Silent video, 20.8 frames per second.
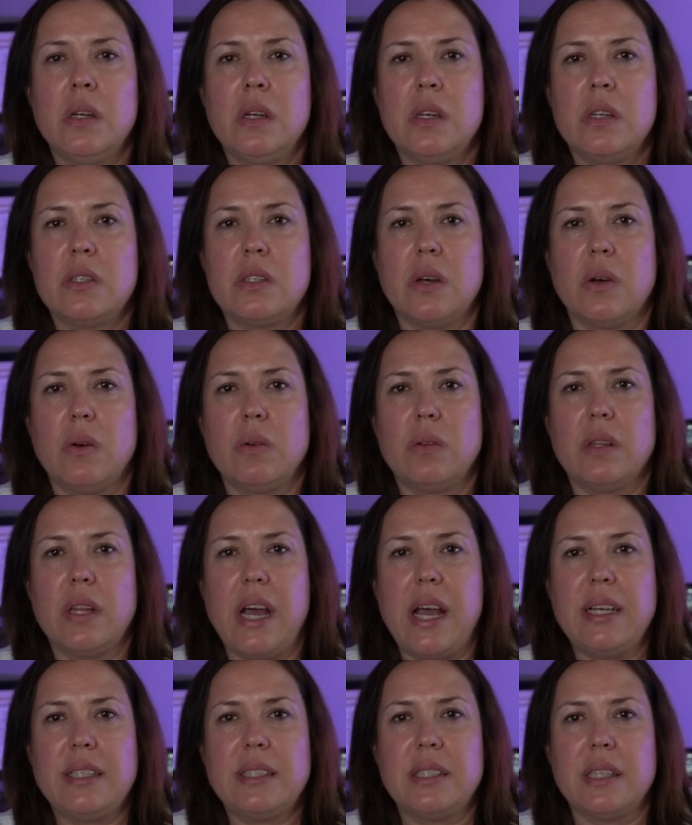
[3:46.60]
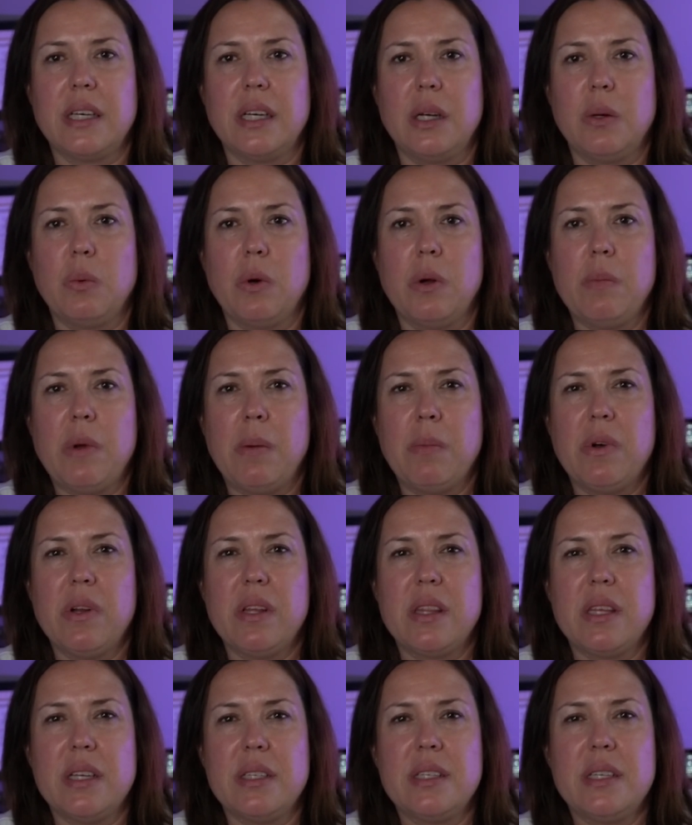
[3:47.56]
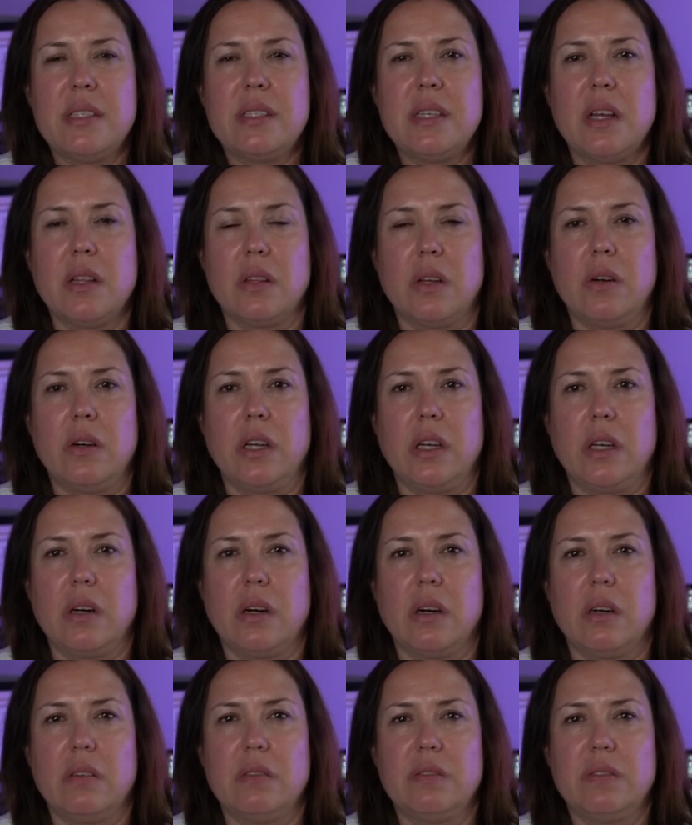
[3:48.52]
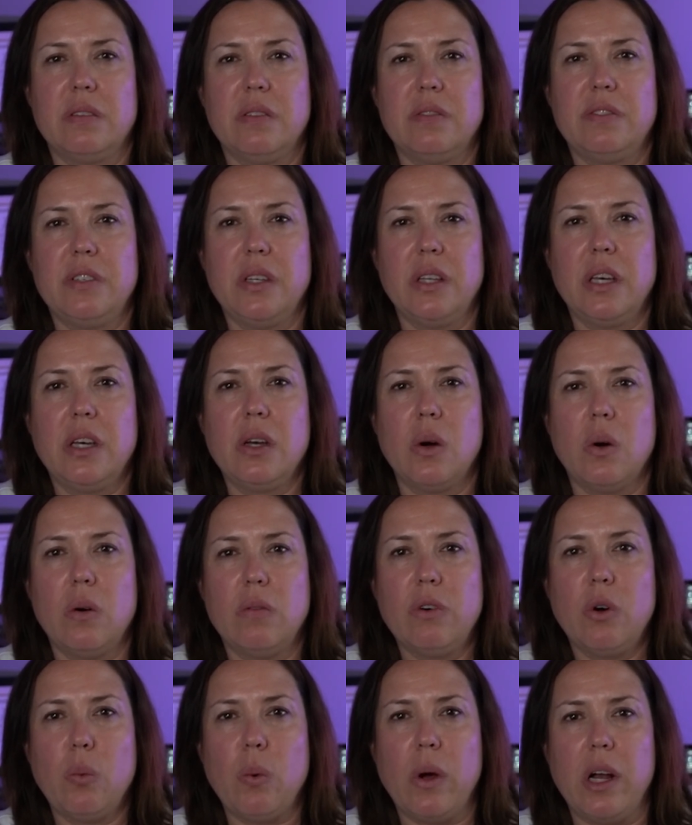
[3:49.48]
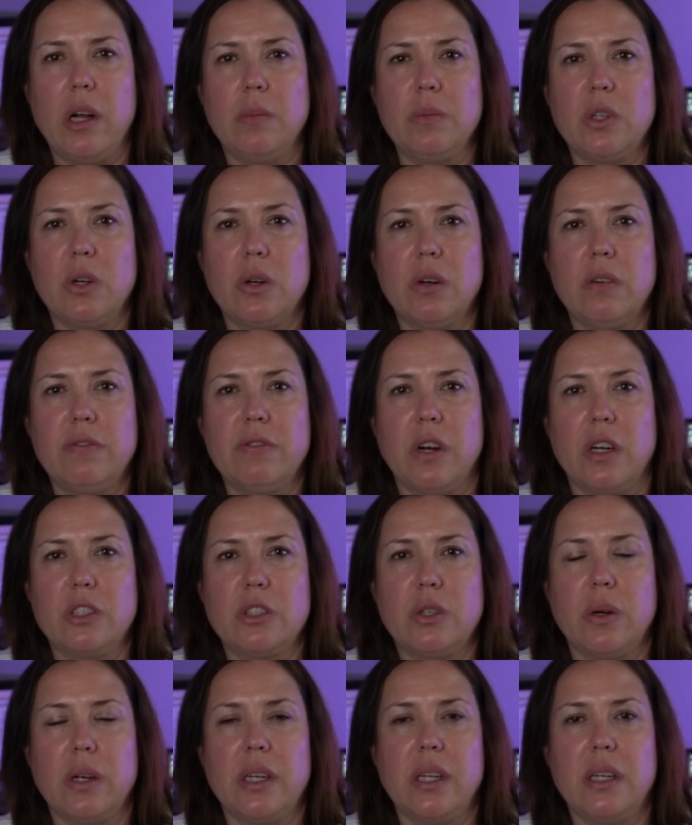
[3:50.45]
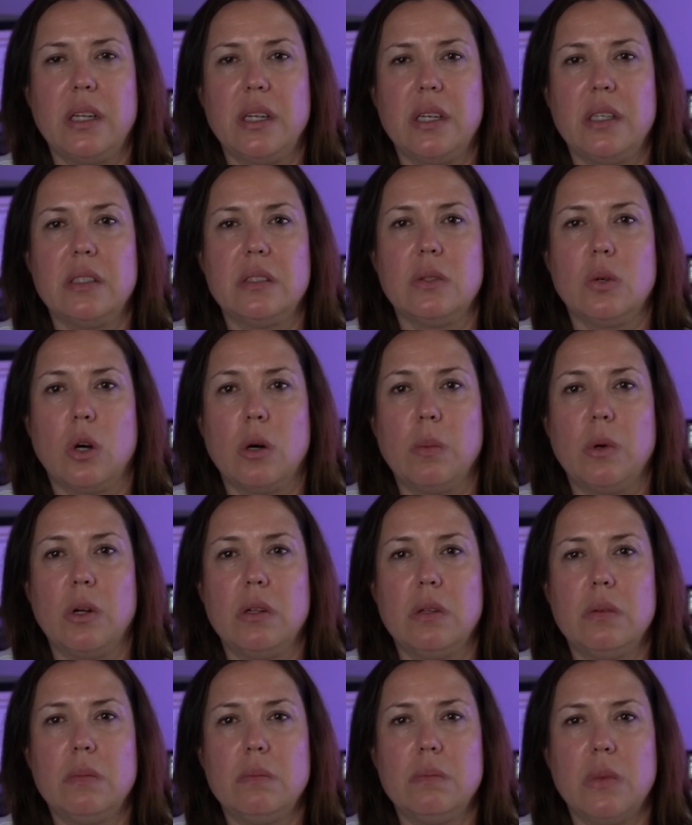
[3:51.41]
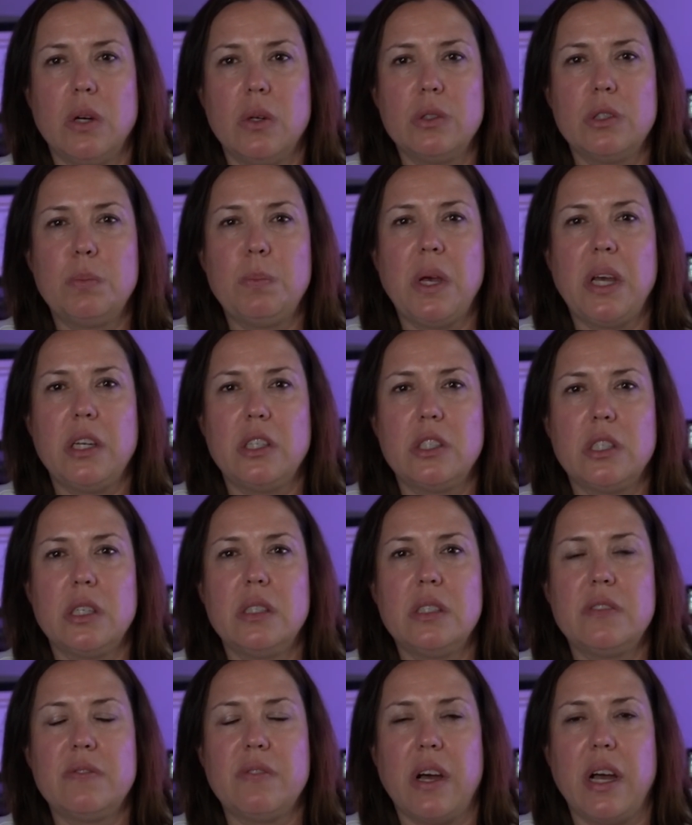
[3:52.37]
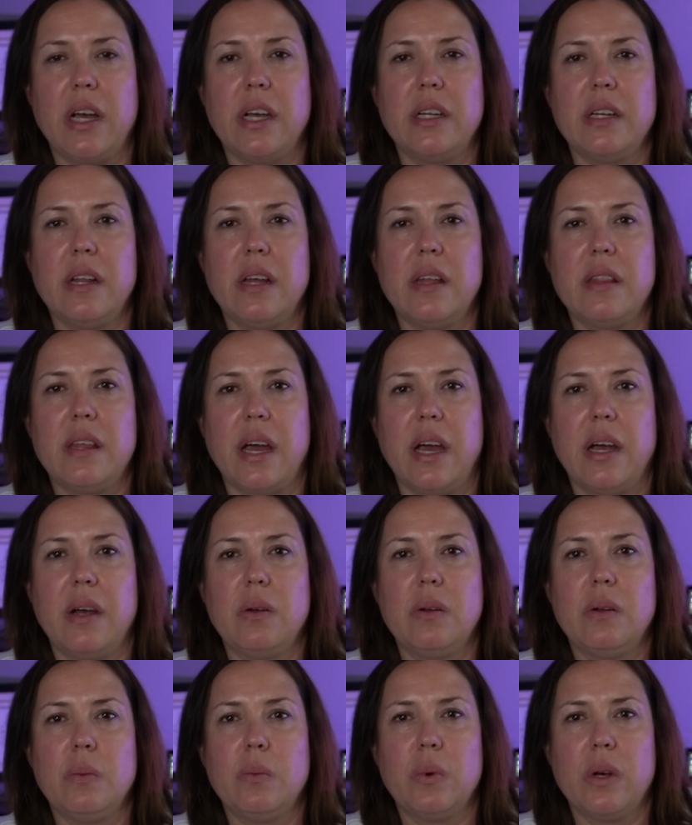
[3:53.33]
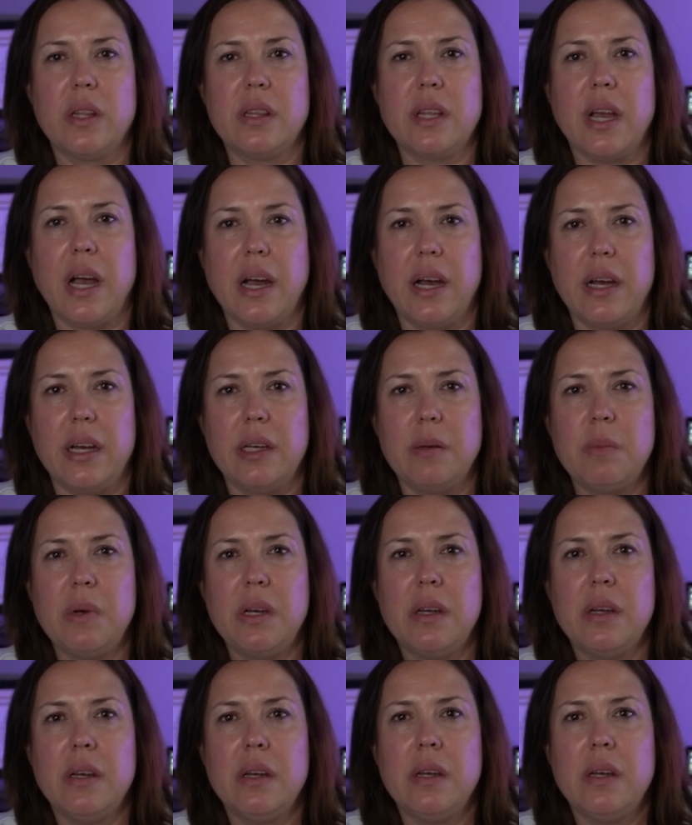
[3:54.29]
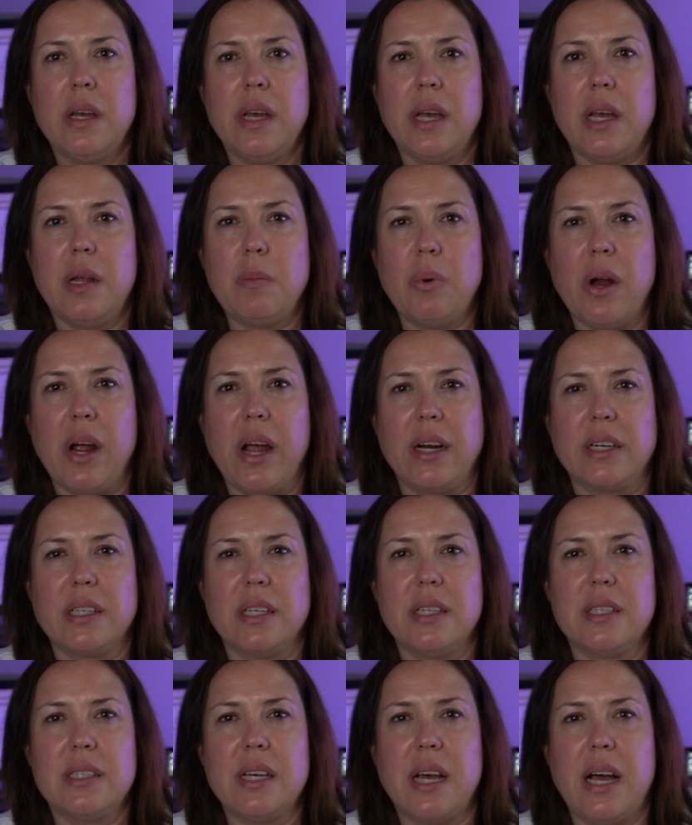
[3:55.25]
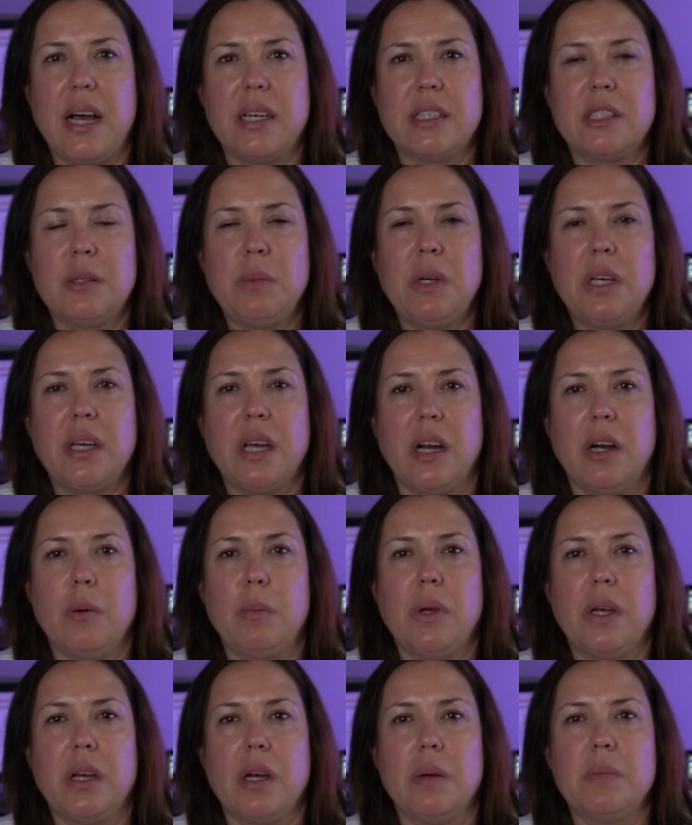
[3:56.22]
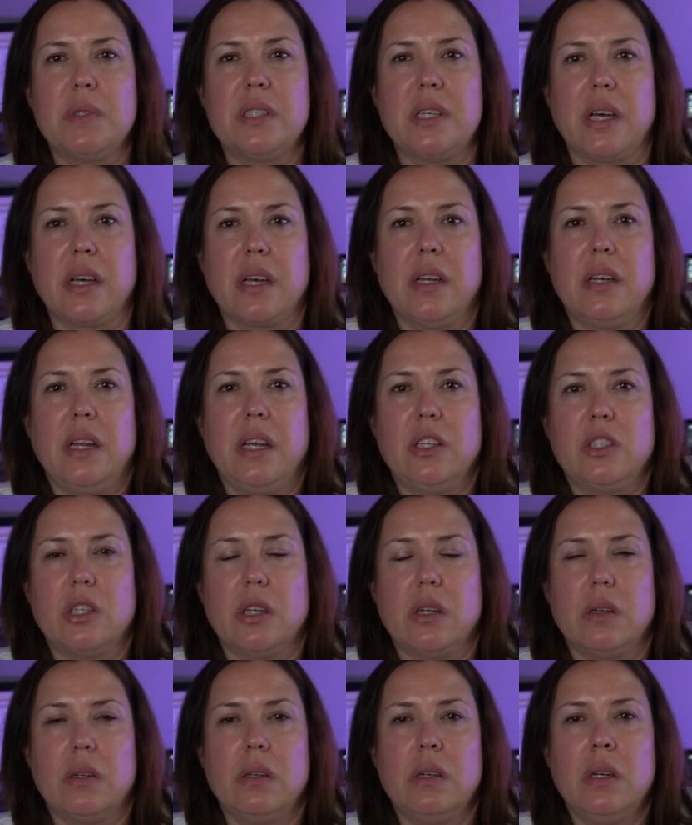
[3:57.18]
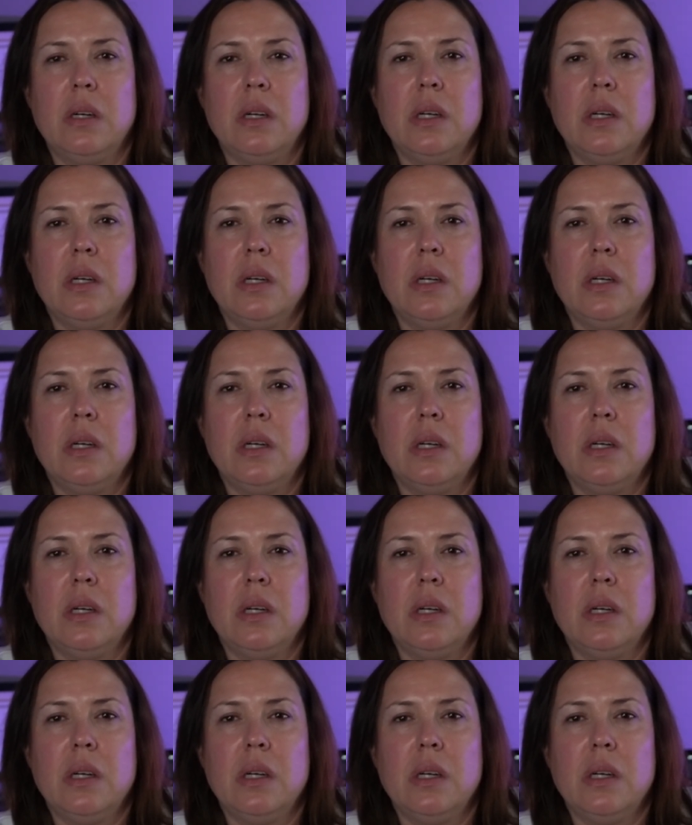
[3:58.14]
So lastly, remember, this is a learning curve. Feeling overwhelmed or frustrated is normal. Most patients find that with time and practice, ostomy care becomes second nature.